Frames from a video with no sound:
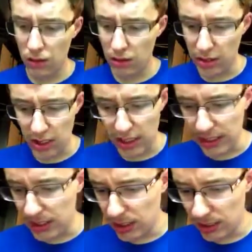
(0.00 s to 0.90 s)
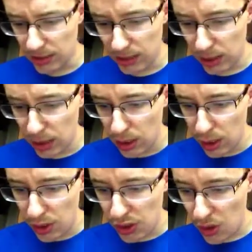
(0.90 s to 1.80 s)
God.
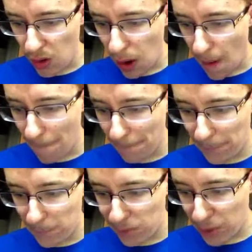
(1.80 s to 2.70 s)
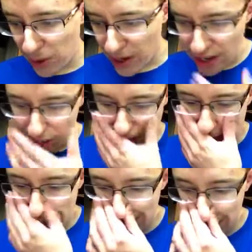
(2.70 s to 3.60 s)
So, the
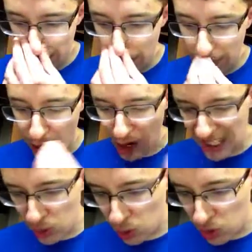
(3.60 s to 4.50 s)
headlines, they were high school